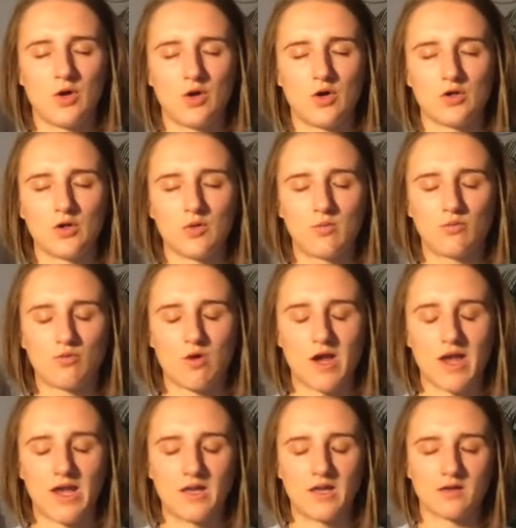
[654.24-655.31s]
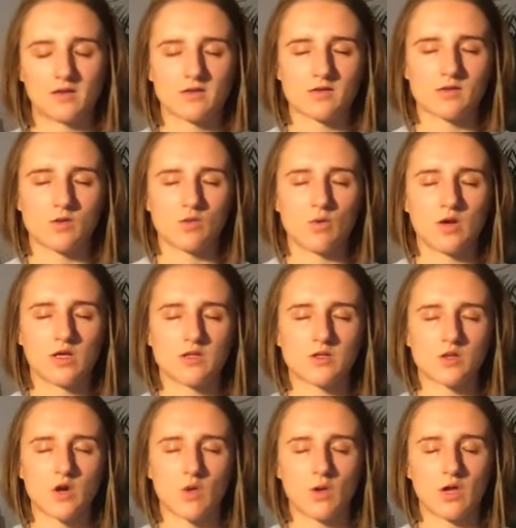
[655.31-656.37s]
on your brain. So what is
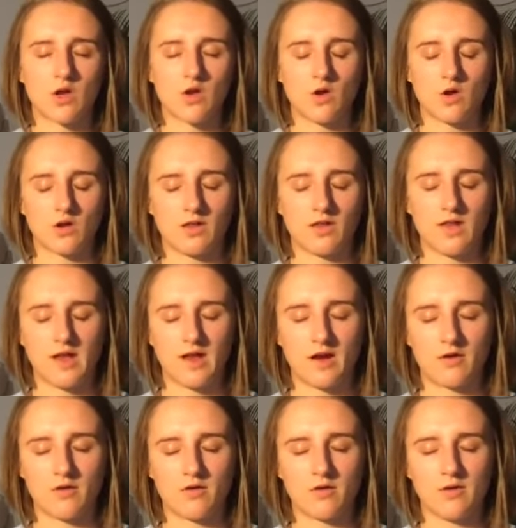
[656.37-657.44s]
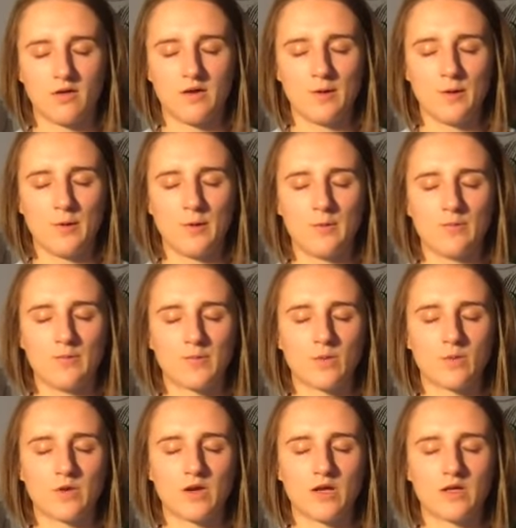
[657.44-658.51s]
going on there?
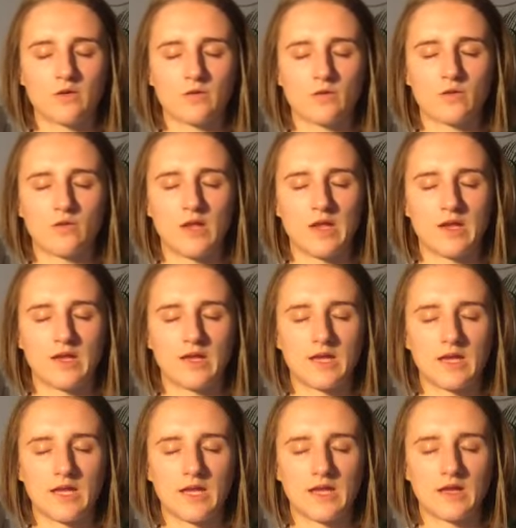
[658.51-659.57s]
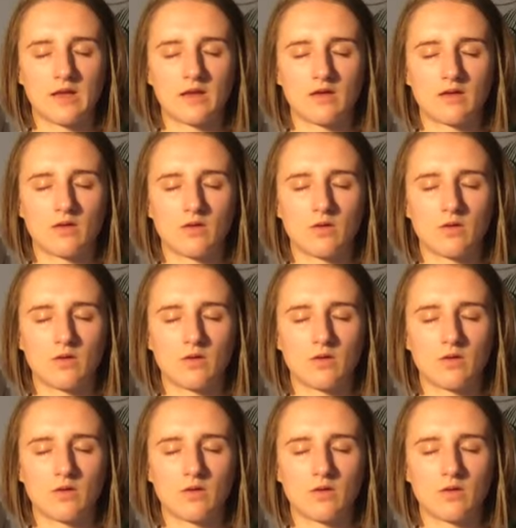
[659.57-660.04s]
What are you thinking?